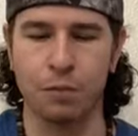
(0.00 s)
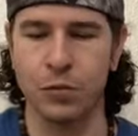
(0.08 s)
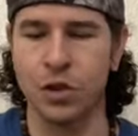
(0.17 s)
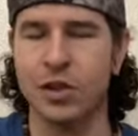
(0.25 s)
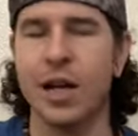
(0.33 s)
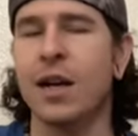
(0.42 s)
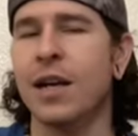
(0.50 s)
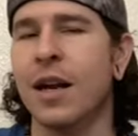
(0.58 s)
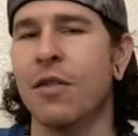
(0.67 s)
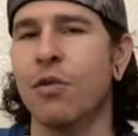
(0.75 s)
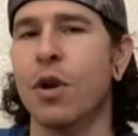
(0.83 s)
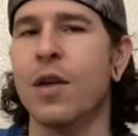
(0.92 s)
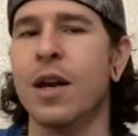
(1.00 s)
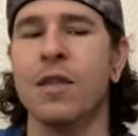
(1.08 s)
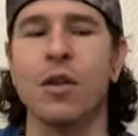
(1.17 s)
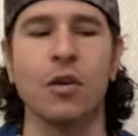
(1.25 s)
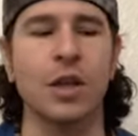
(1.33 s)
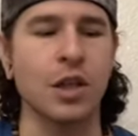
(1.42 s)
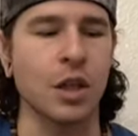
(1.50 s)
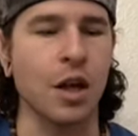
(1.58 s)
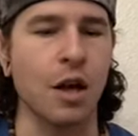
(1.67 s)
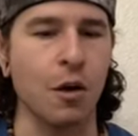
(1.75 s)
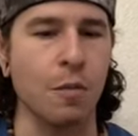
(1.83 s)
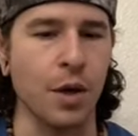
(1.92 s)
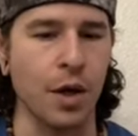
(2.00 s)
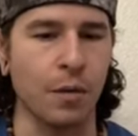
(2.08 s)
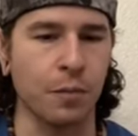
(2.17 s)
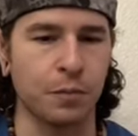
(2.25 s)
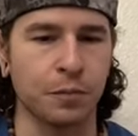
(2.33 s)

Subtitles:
Just thought I'd kind of throw that in there and let you know, but.